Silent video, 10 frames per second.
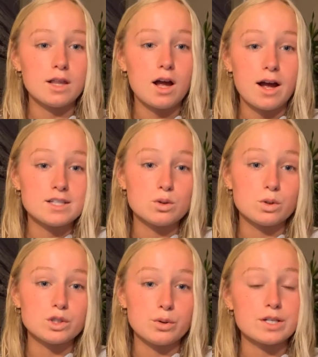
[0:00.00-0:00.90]
high
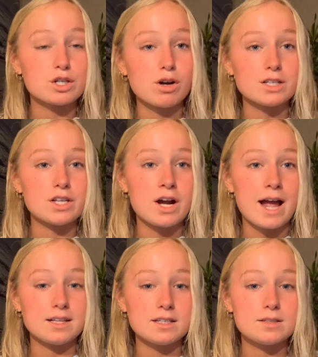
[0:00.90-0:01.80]
school students across Long
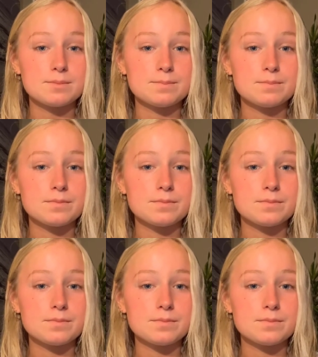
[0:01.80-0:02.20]
Island.